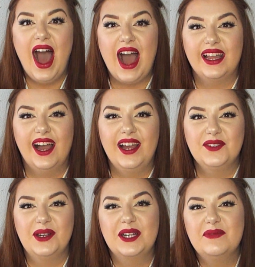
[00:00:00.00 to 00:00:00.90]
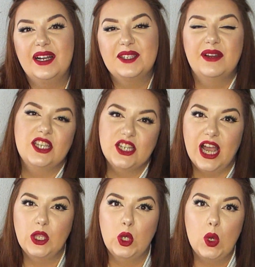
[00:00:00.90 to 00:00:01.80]
Hi guys, welcome back to my
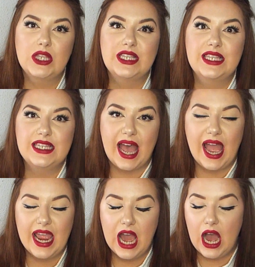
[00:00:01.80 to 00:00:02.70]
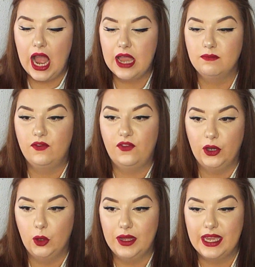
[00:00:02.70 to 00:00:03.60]
channel. Today I am
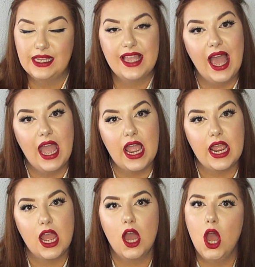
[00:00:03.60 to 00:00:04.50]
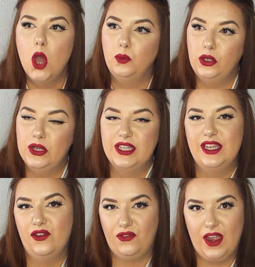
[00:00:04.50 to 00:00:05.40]
filming a
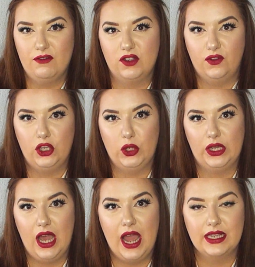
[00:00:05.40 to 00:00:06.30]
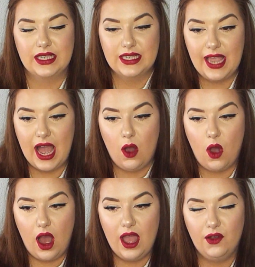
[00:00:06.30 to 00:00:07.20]
beauty favourites for you guys. Now
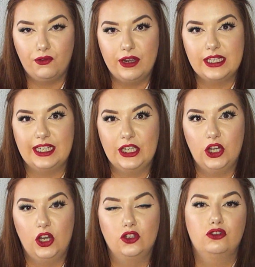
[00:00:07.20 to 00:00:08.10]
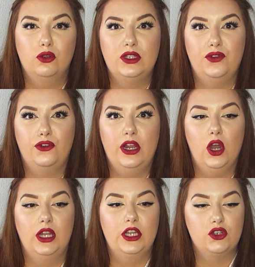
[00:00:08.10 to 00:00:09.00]
I have recently gone cruelty free
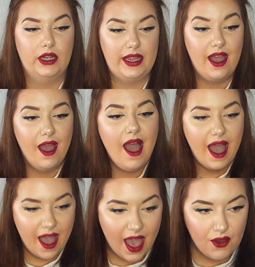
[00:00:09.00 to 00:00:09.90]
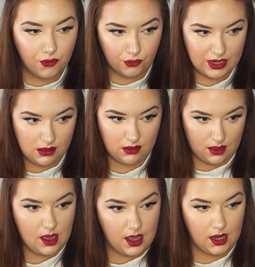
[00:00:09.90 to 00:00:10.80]
on literally
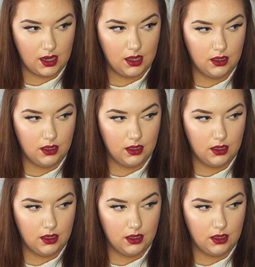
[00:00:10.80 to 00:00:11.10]
everything.